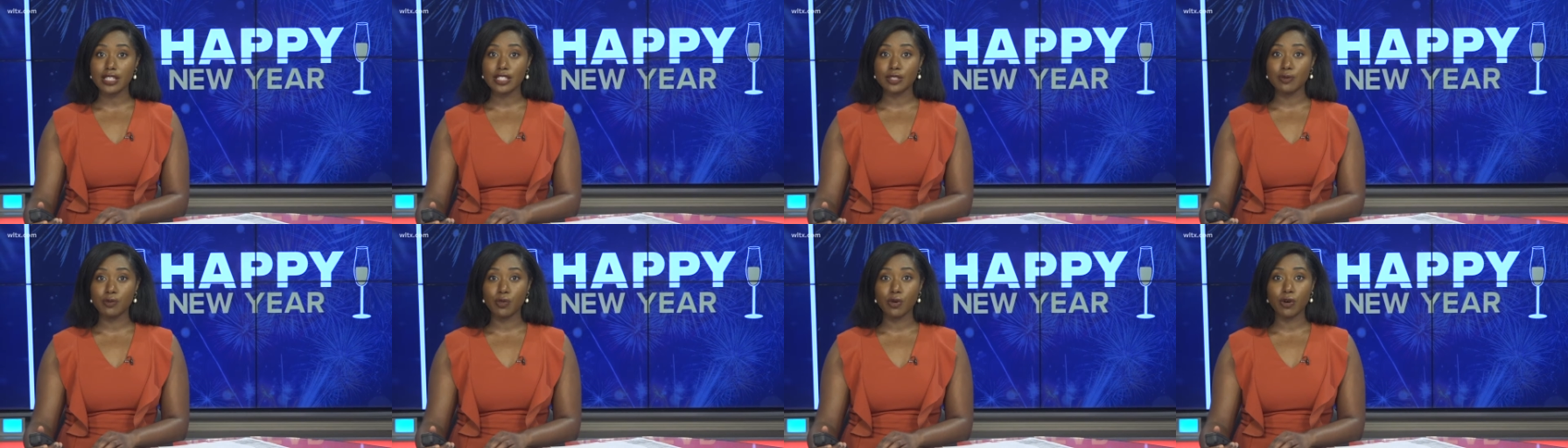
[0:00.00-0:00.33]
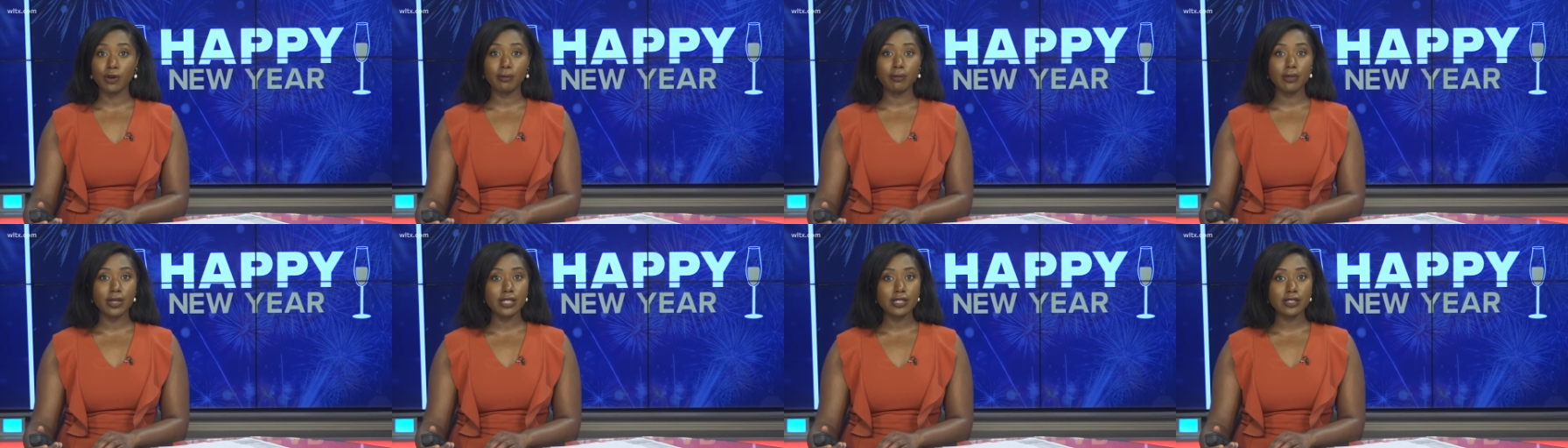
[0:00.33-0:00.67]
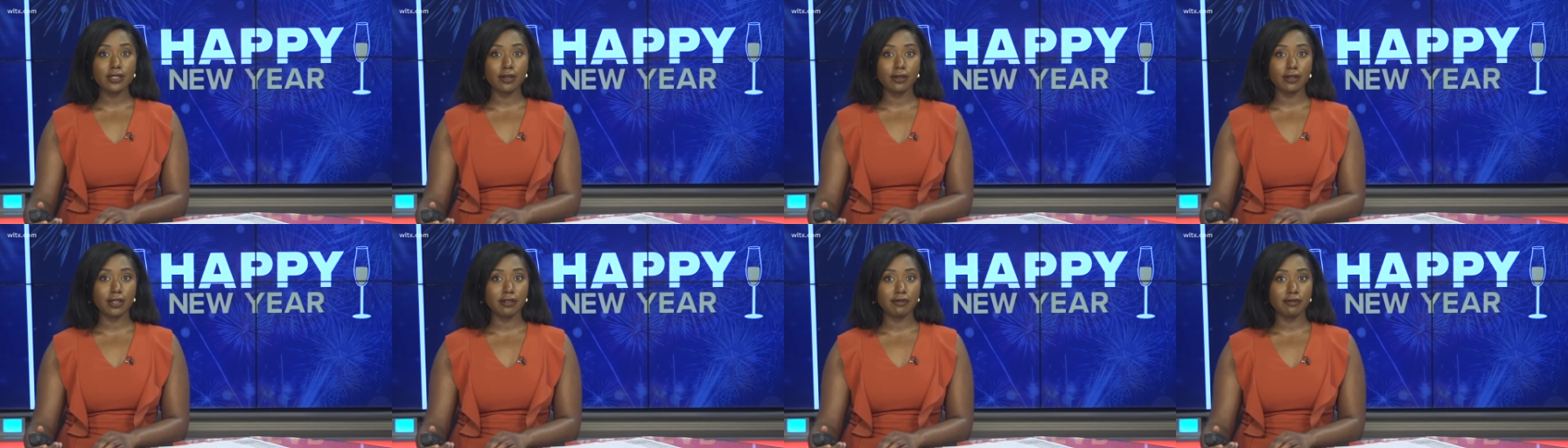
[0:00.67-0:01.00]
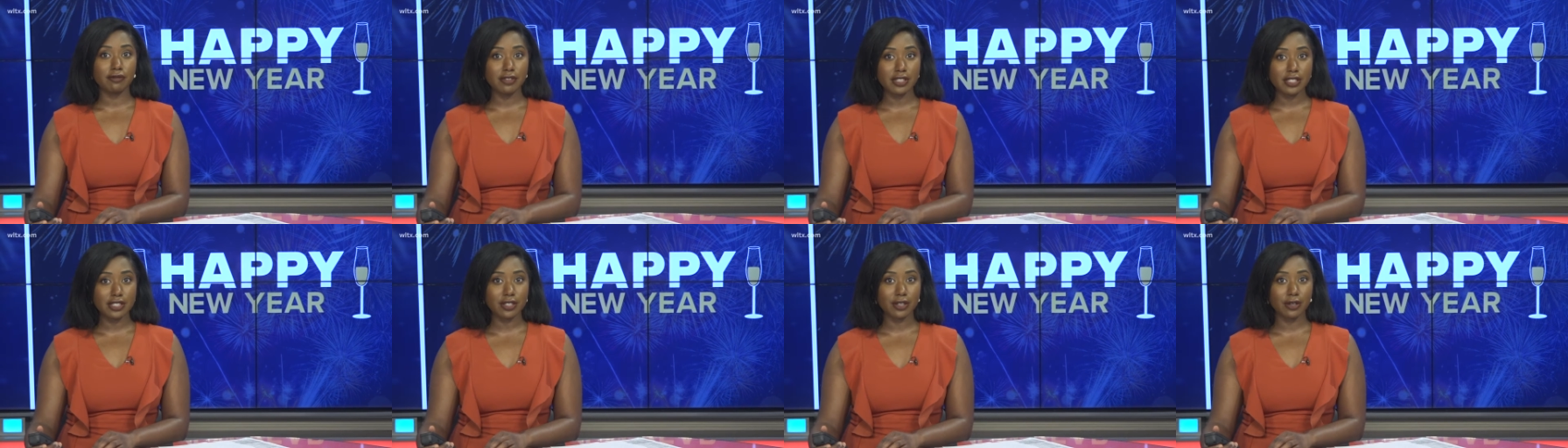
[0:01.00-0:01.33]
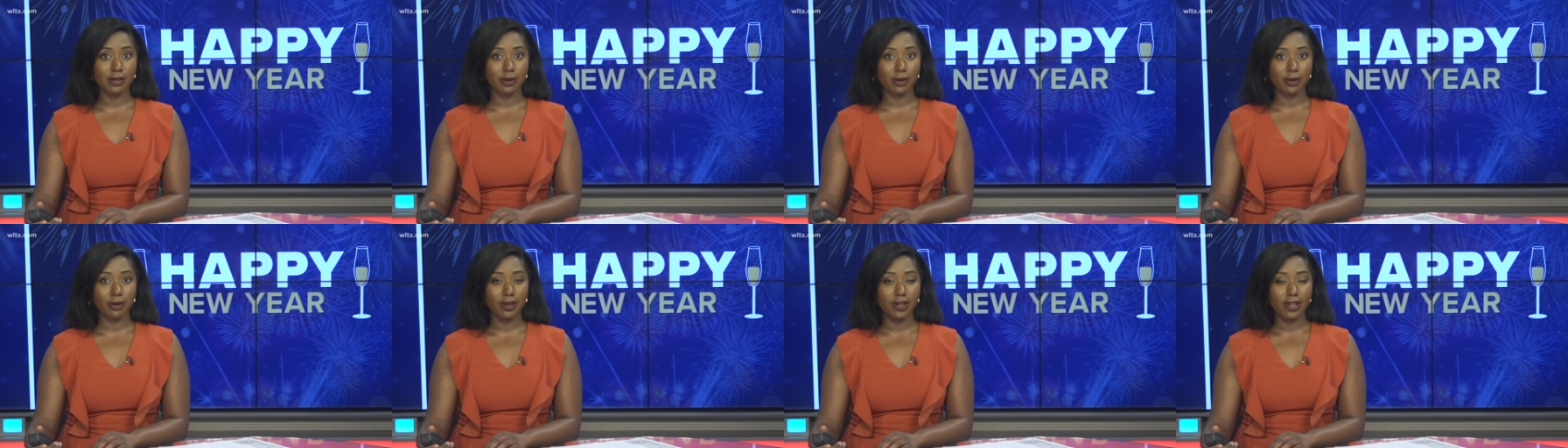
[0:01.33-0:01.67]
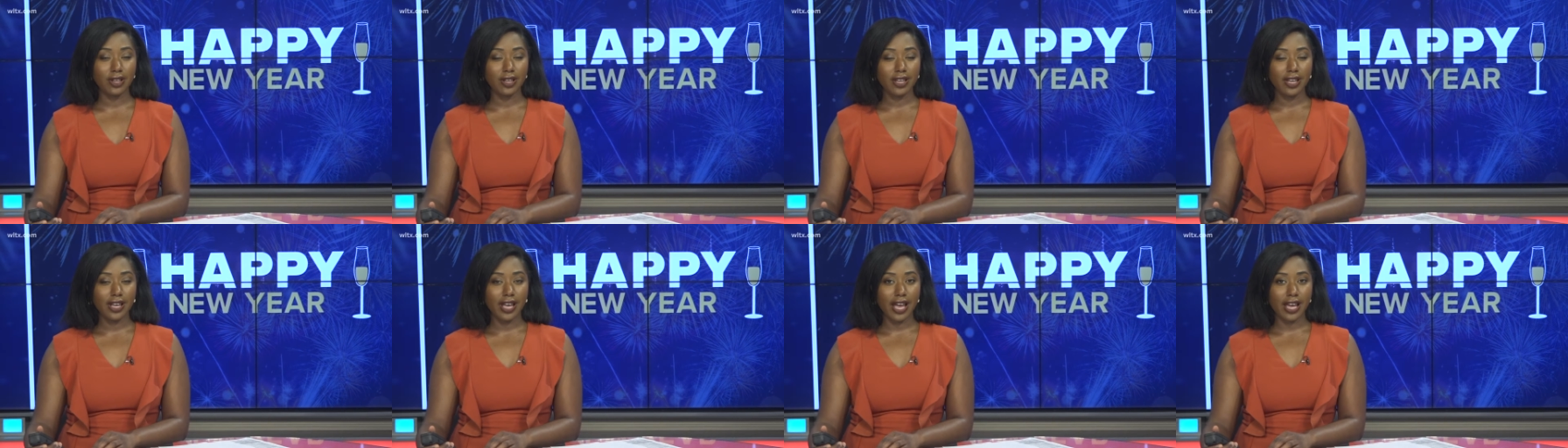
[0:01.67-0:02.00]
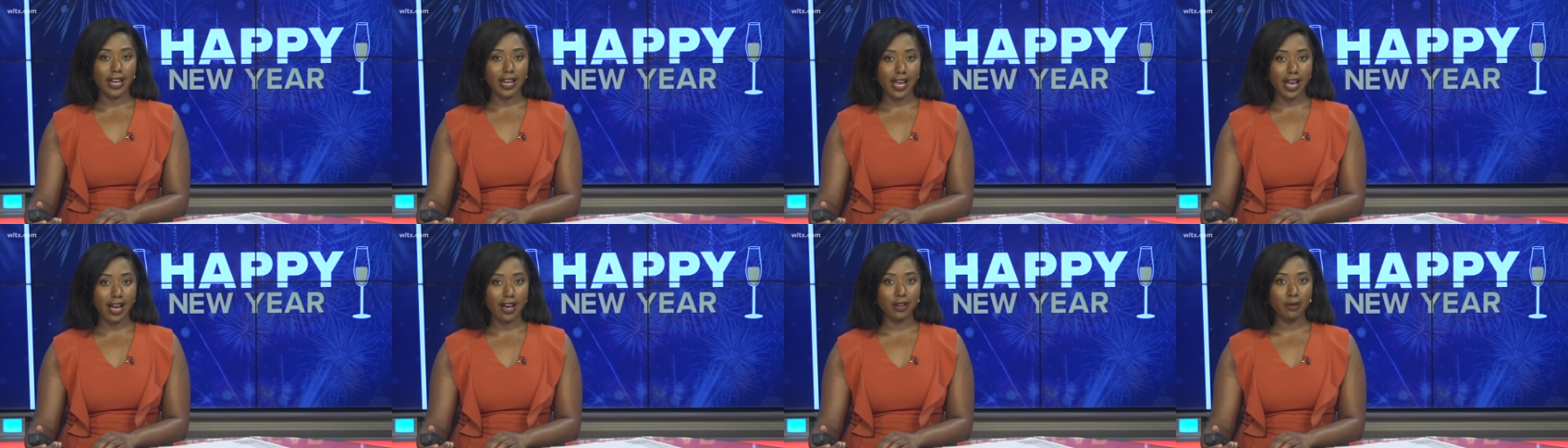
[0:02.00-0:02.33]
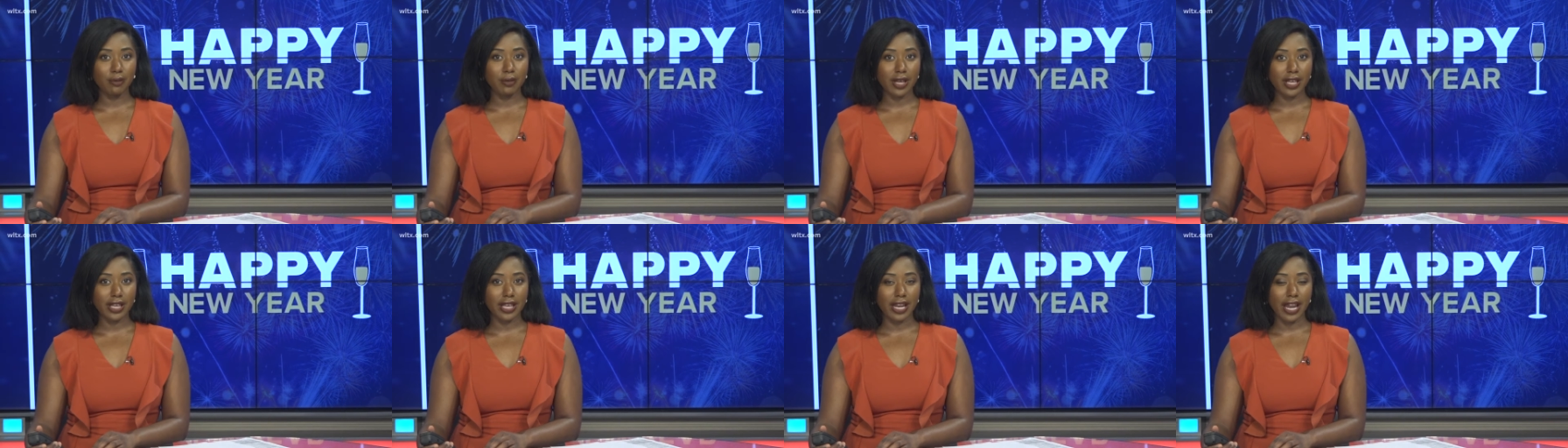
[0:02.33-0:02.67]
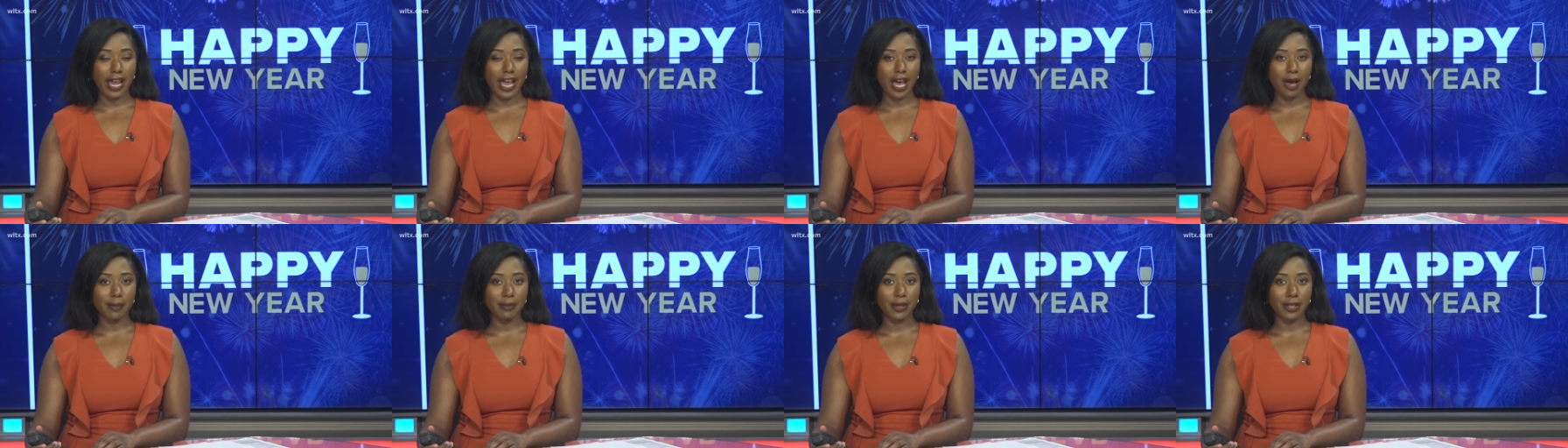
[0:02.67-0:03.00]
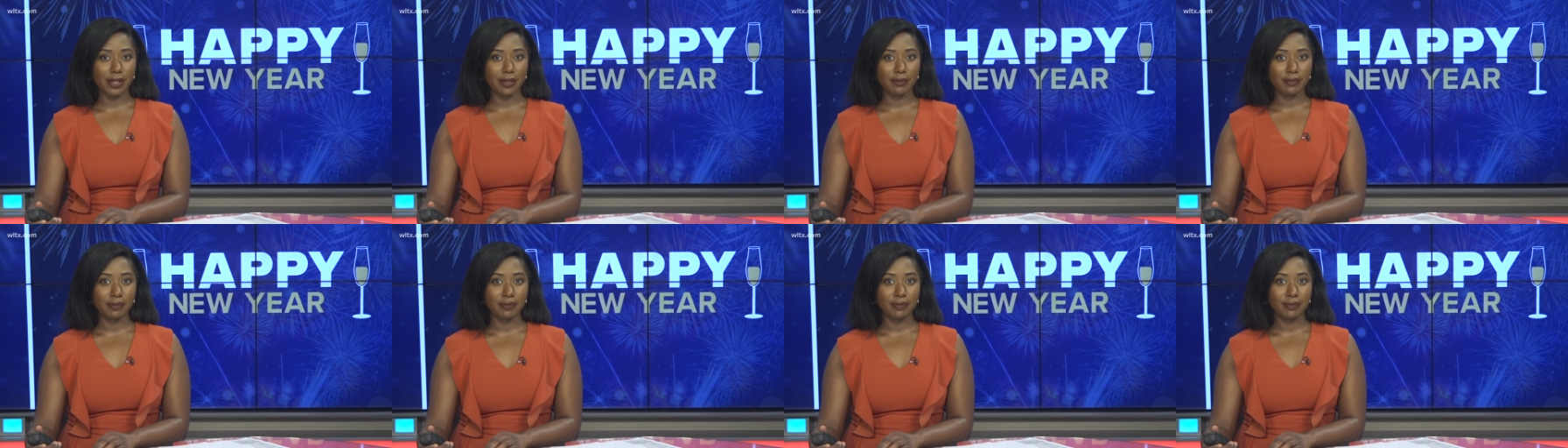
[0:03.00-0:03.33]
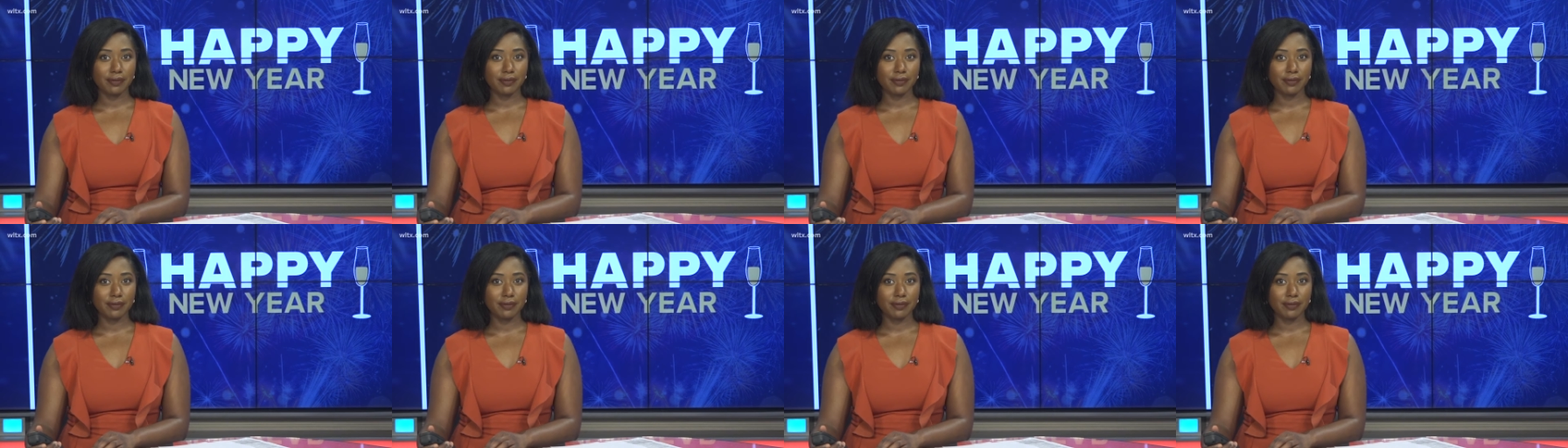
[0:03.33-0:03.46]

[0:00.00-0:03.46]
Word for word: is more mental than physical and how to make it happen.